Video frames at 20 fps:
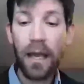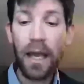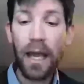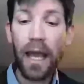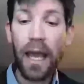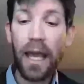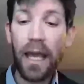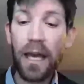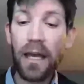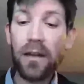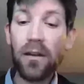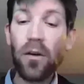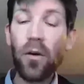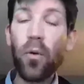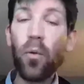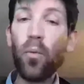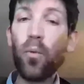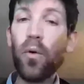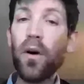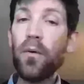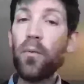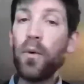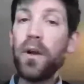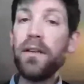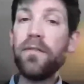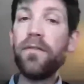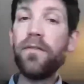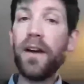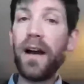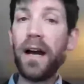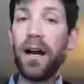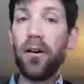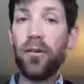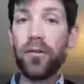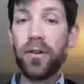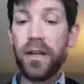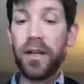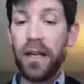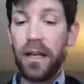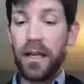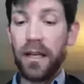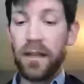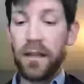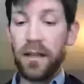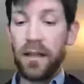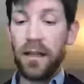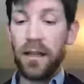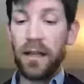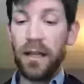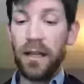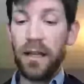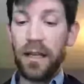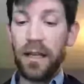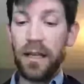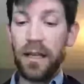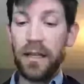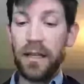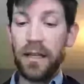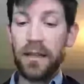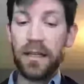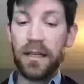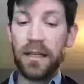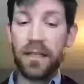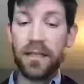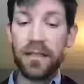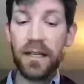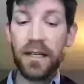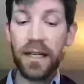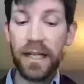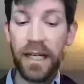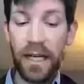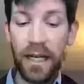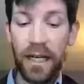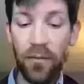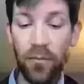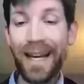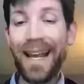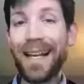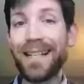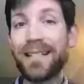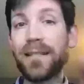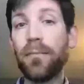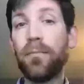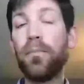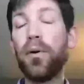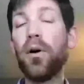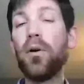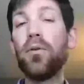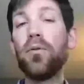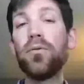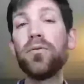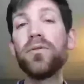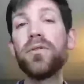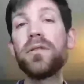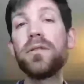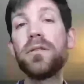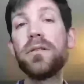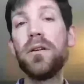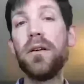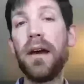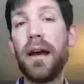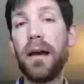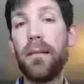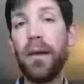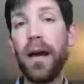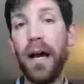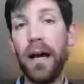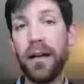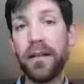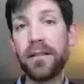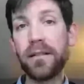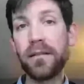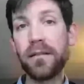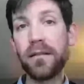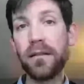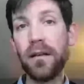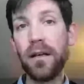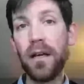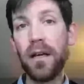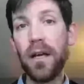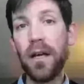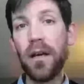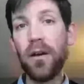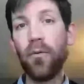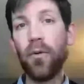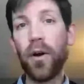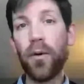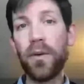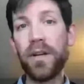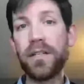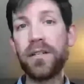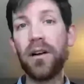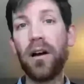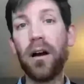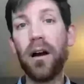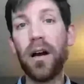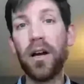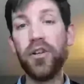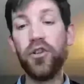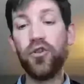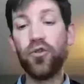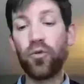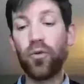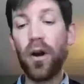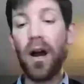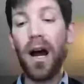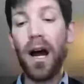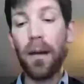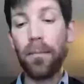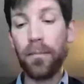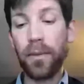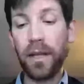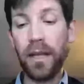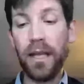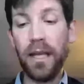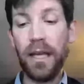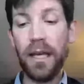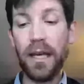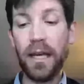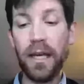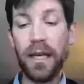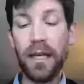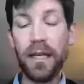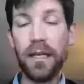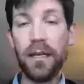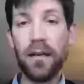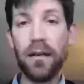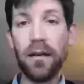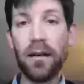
And what we found in this study was that, as opposed to MS, where we saw a drop in